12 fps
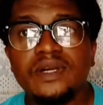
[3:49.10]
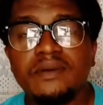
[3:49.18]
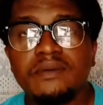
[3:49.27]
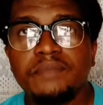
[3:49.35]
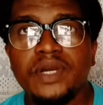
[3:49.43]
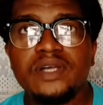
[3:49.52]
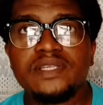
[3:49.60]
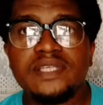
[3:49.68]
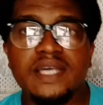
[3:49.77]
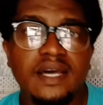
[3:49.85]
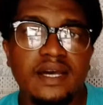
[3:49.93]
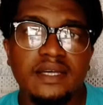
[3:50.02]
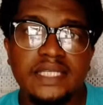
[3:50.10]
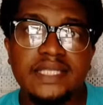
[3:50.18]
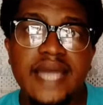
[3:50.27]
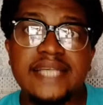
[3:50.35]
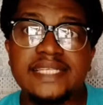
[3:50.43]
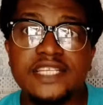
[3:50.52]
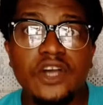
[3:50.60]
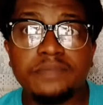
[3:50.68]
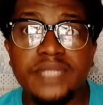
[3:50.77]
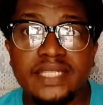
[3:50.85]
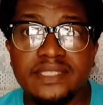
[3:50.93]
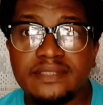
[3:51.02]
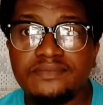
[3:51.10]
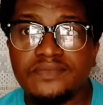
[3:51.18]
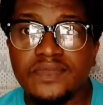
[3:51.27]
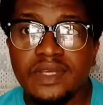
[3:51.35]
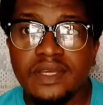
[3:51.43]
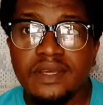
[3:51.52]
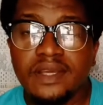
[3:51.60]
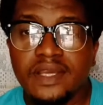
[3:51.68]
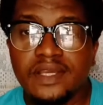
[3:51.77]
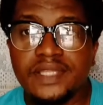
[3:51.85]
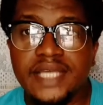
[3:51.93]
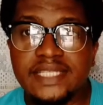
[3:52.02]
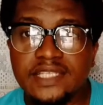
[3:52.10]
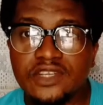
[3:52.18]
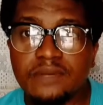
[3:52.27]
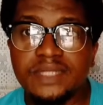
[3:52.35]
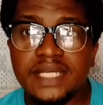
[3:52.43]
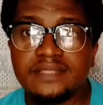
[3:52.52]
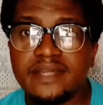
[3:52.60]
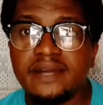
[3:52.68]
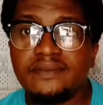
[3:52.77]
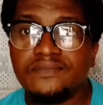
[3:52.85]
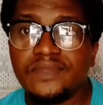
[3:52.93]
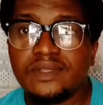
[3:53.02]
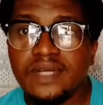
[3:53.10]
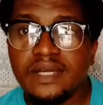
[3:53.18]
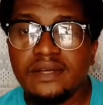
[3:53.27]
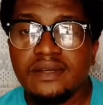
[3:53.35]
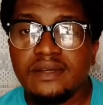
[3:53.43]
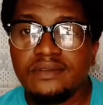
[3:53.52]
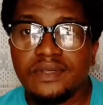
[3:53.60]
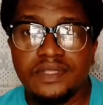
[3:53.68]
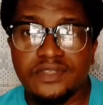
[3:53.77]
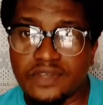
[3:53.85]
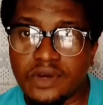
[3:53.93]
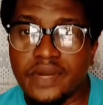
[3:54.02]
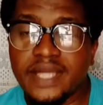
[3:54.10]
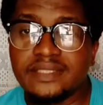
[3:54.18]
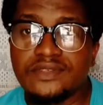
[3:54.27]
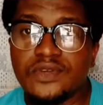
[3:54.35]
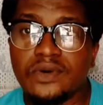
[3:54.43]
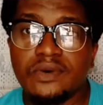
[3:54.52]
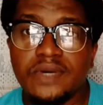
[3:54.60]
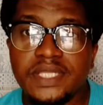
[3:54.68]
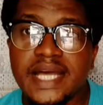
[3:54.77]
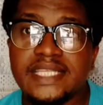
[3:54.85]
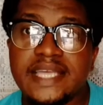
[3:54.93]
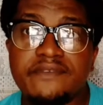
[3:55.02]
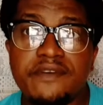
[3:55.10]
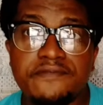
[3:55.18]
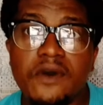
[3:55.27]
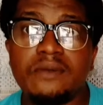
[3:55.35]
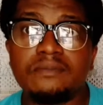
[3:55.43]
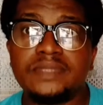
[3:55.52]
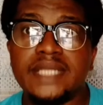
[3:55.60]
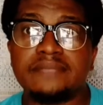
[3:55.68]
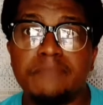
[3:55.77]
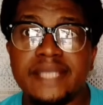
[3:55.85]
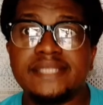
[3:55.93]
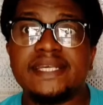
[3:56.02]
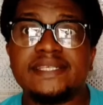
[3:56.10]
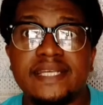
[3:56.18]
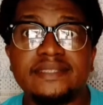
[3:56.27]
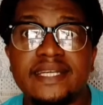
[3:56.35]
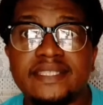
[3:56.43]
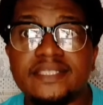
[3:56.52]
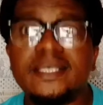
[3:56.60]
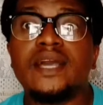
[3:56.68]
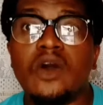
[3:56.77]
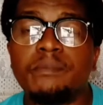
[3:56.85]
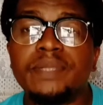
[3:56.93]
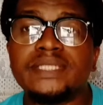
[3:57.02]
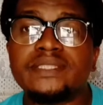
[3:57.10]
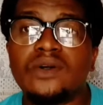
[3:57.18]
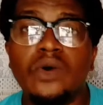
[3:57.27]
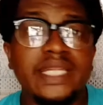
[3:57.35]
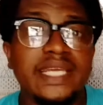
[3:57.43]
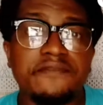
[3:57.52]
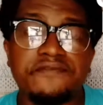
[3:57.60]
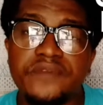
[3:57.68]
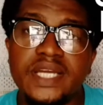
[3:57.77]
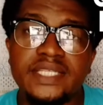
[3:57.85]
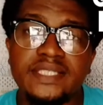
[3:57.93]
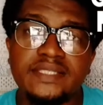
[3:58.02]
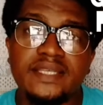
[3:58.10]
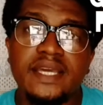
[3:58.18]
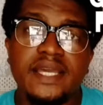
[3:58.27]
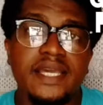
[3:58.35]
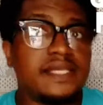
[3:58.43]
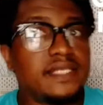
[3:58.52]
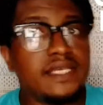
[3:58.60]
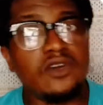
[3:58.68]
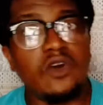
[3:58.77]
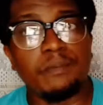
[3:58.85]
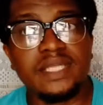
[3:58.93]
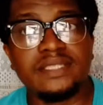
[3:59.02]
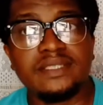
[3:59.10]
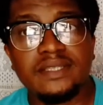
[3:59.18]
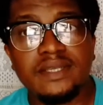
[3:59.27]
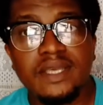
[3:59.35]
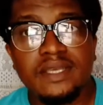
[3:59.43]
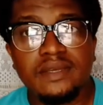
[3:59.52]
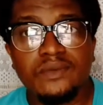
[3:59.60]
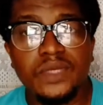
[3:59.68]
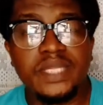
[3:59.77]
because it has a subject. It has a subject there. It's correct. So it has every form that makes a sentence complete. Only a phrase is incomplete with the